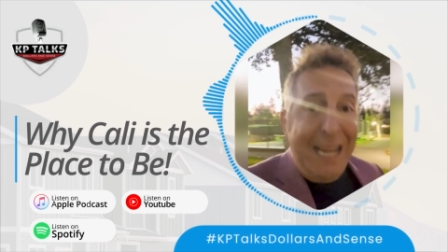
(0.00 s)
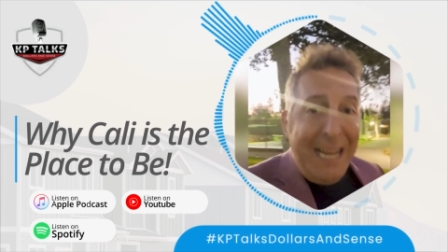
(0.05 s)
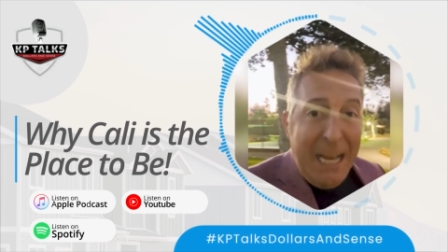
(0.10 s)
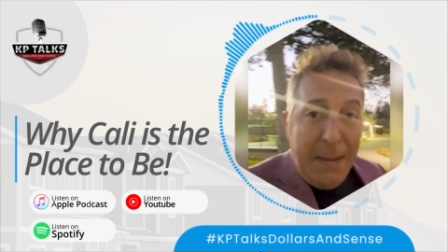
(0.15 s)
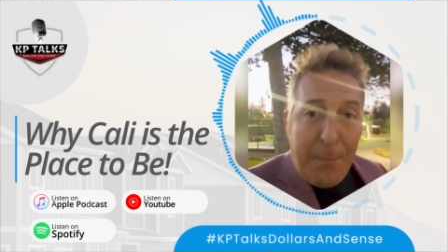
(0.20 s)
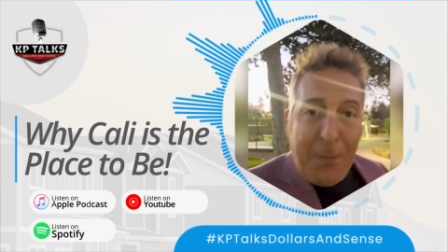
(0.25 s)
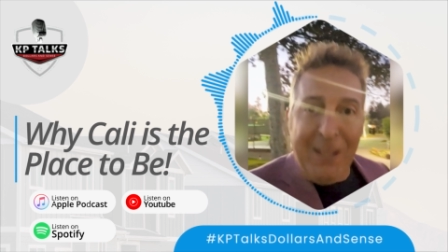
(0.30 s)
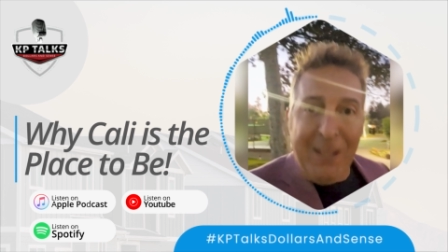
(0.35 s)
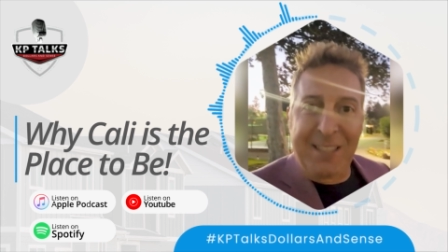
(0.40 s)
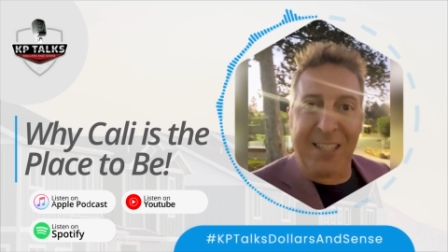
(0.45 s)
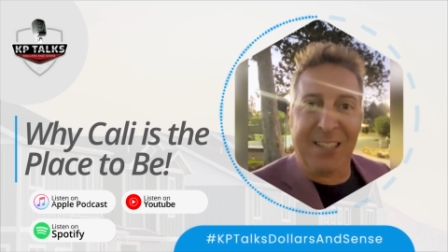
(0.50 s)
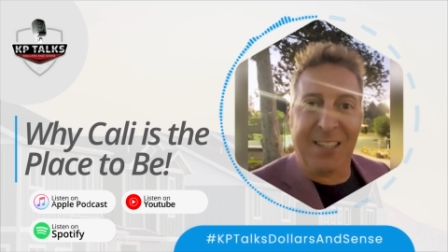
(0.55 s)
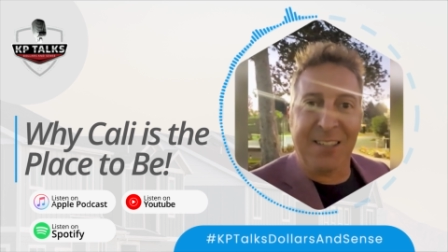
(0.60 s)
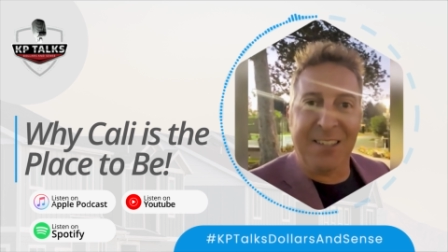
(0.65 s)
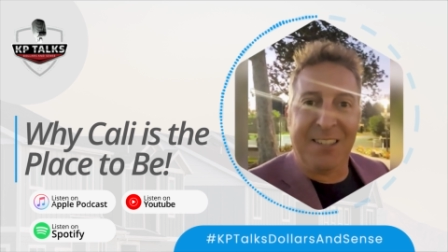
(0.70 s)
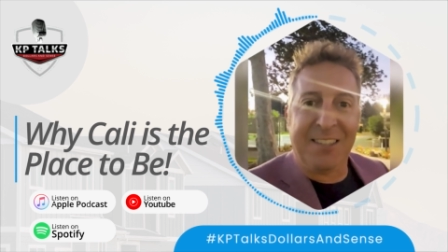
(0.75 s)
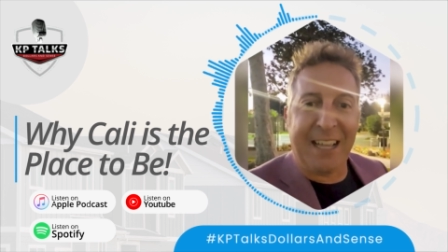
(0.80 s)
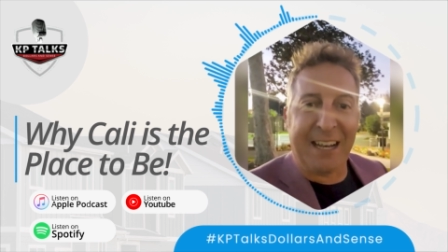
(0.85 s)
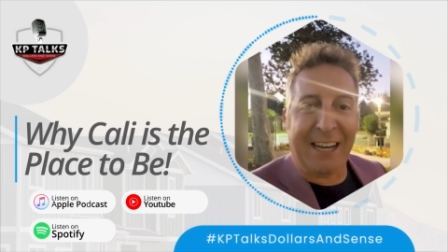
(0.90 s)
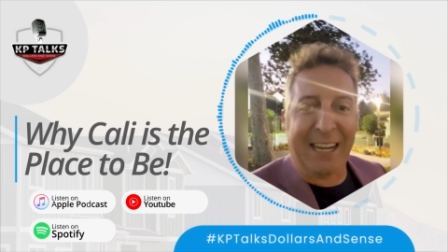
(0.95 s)
any business in
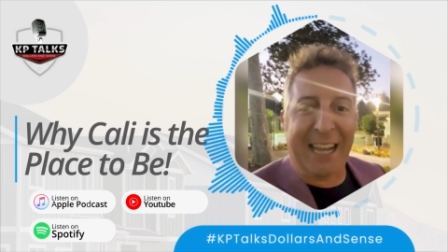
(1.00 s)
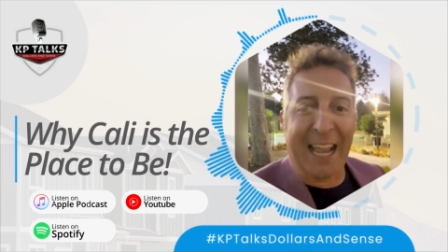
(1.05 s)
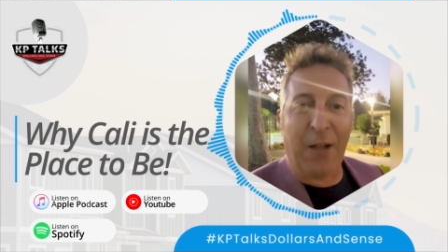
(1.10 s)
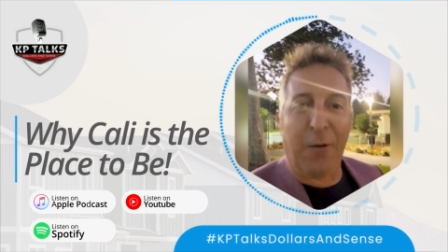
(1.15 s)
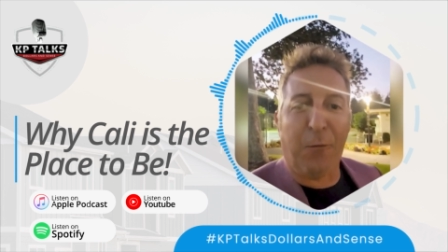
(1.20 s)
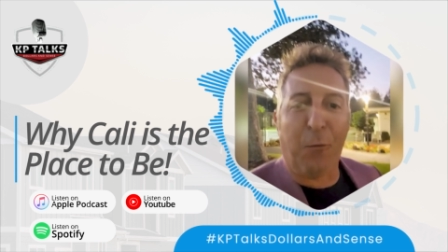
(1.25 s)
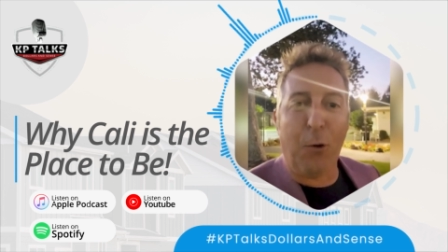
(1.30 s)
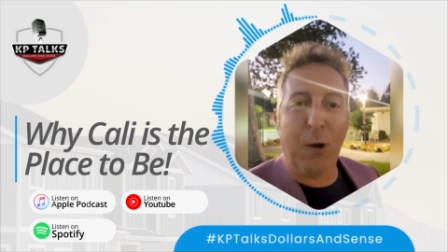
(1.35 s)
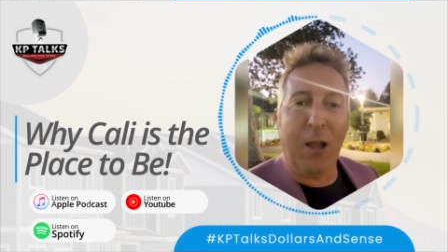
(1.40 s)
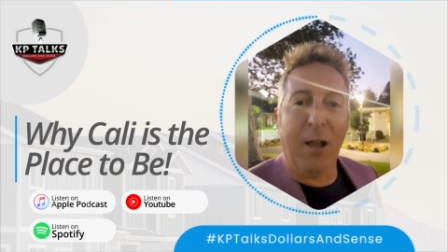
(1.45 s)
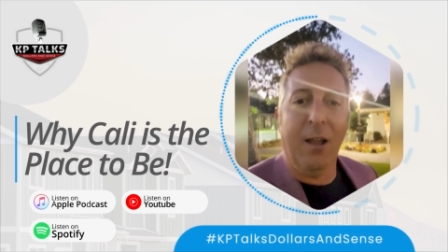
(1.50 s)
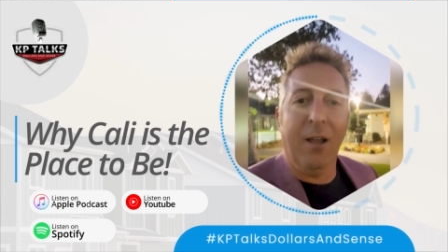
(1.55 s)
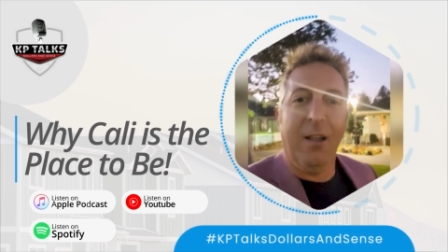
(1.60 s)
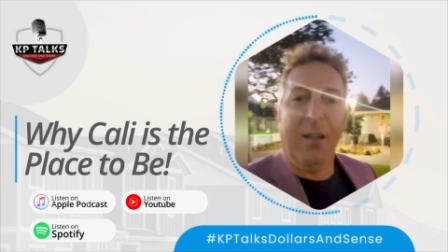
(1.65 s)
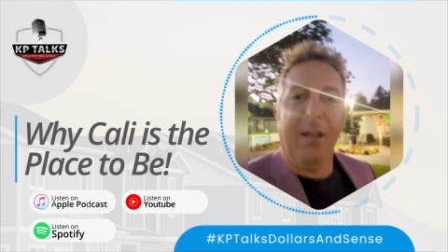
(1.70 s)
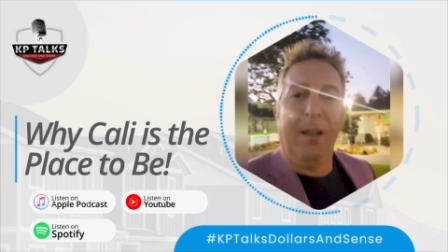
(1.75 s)
the state of California,